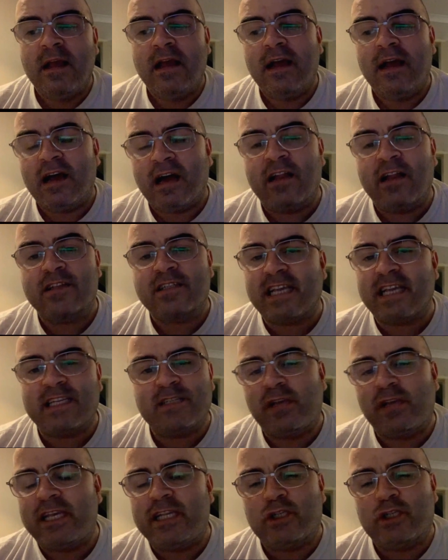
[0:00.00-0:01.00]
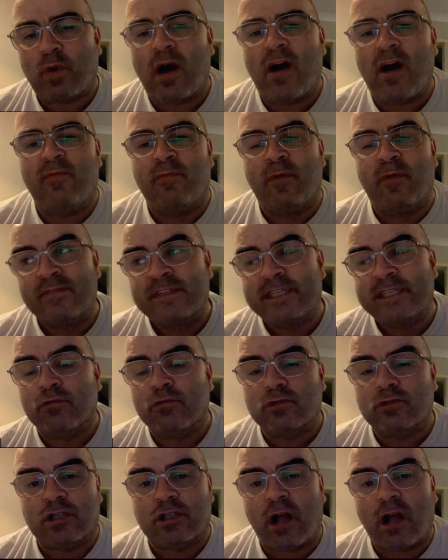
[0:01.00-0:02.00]
And I says in 12 months it'll
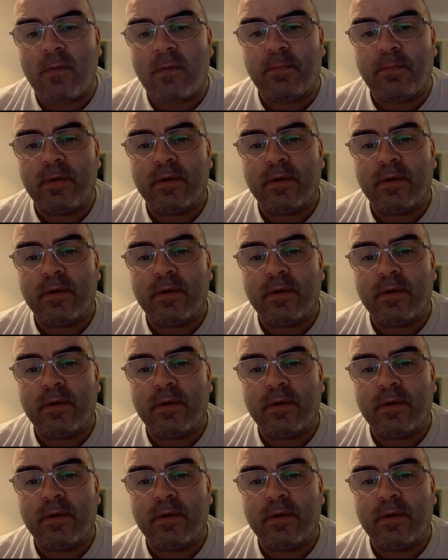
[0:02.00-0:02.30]
stop,